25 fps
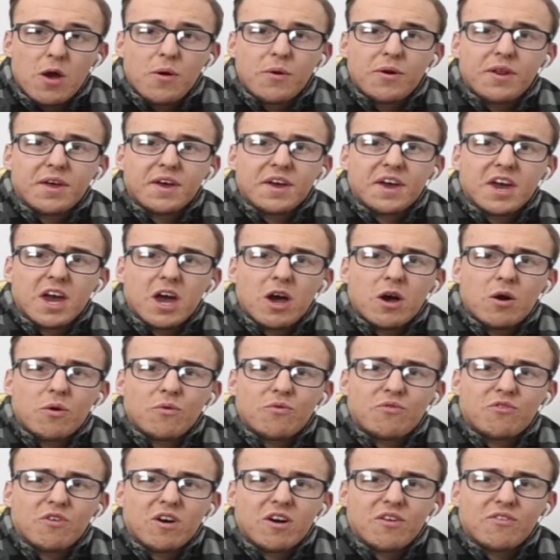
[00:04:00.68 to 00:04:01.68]
only
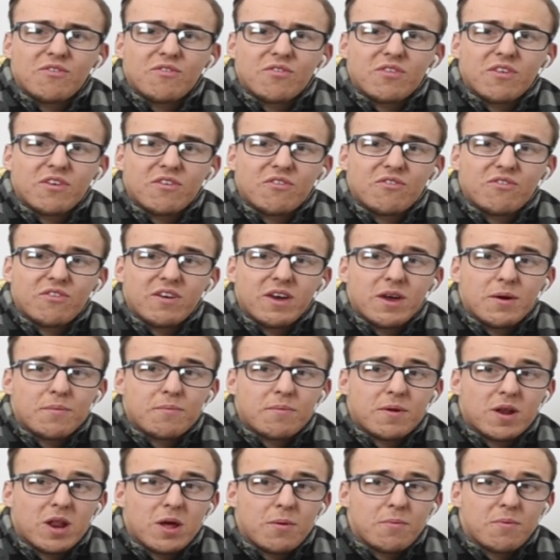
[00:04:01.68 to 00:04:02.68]
girl judge this year,
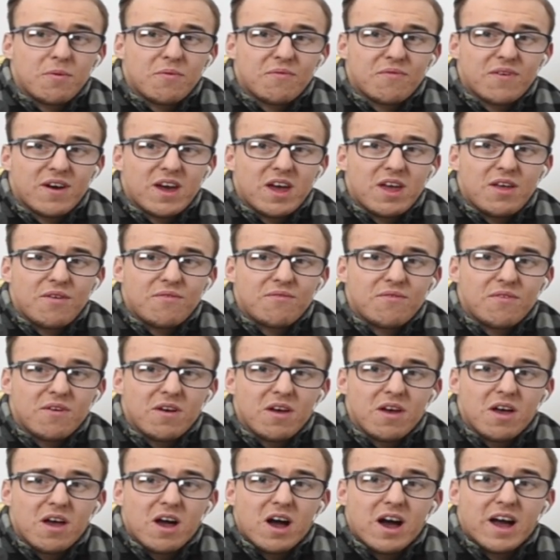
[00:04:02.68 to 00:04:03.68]
Paloma Faith,
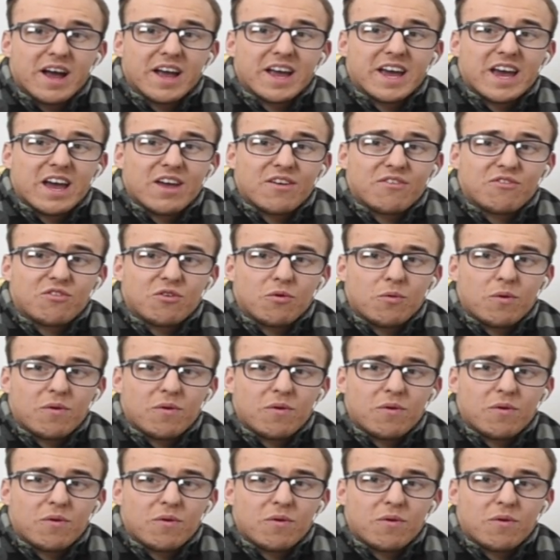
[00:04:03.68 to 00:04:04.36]
I guess she